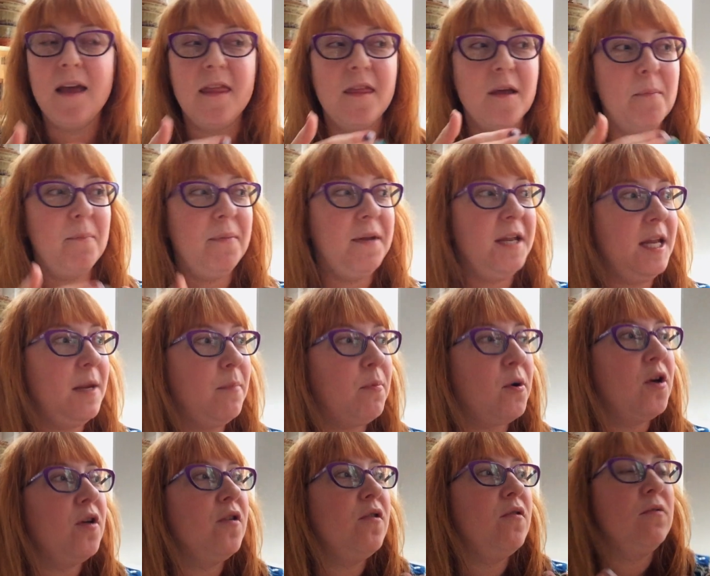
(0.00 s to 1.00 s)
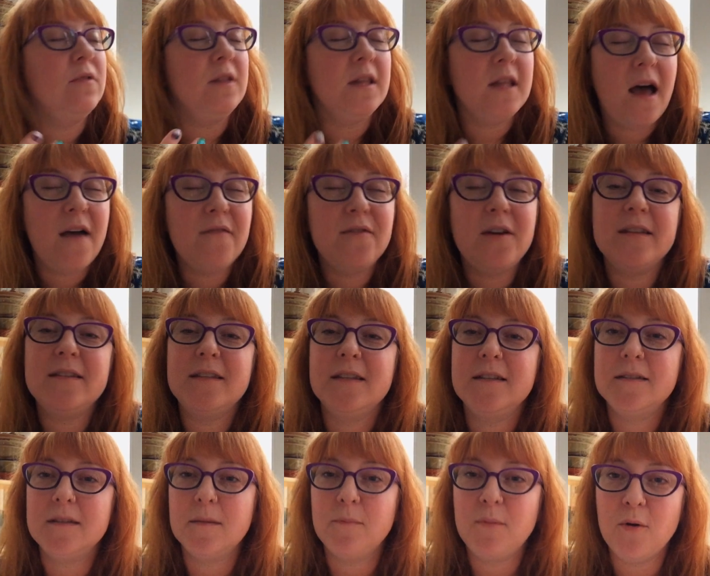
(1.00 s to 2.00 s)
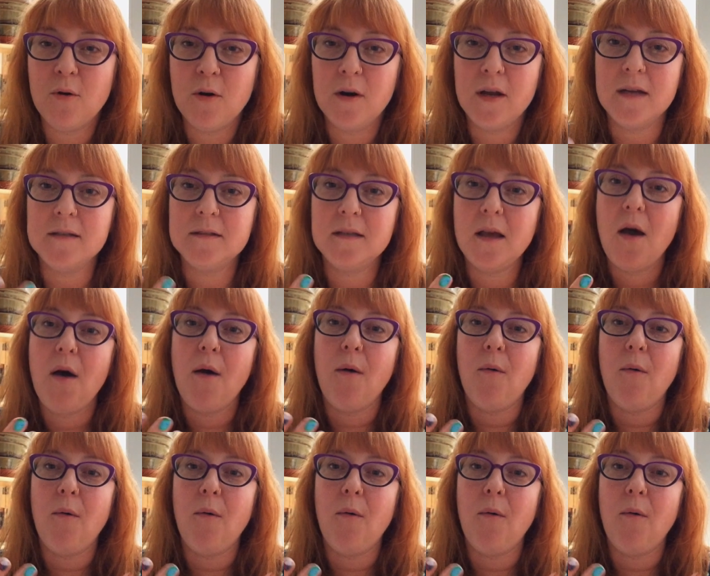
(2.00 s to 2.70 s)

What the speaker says: The people who love us and support us